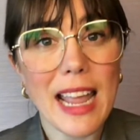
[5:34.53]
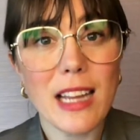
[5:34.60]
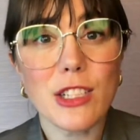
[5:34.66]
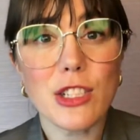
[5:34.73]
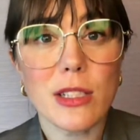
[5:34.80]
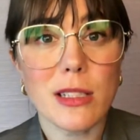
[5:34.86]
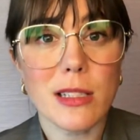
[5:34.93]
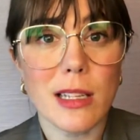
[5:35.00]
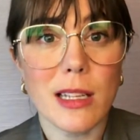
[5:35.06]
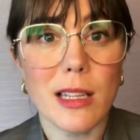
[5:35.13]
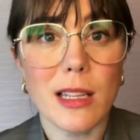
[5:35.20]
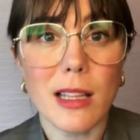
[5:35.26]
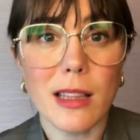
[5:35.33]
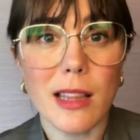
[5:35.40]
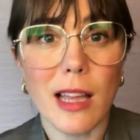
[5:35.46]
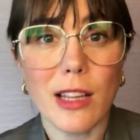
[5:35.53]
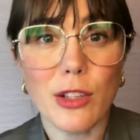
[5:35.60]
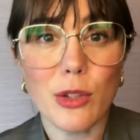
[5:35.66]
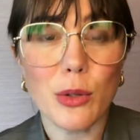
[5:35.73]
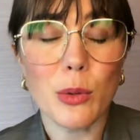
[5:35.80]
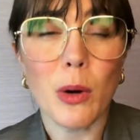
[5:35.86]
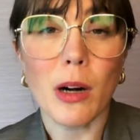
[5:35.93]
agency that
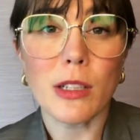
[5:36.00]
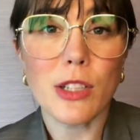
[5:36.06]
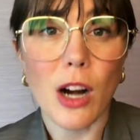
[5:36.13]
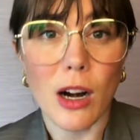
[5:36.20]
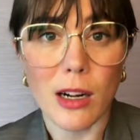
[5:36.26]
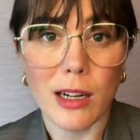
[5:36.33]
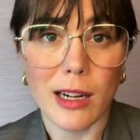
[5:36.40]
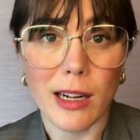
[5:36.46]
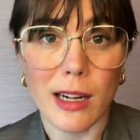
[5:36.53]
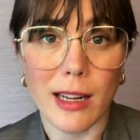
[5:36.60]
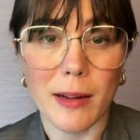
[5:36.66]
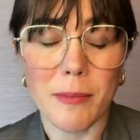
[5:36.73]
you are targeting.